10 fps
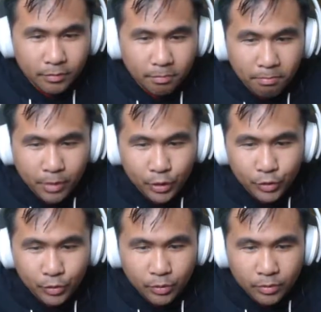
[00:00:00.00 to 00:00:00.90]

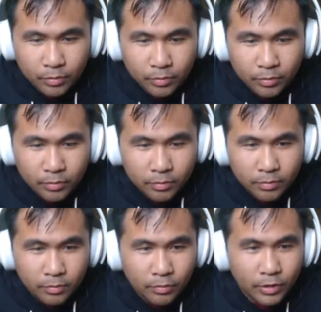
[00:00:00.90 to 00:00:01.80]
Marshall.
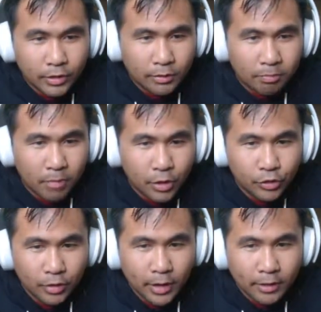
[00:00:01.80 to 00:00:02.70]
Where's this
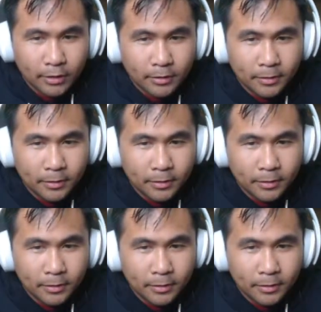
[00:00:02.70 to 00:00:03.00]
Marshall at, huh?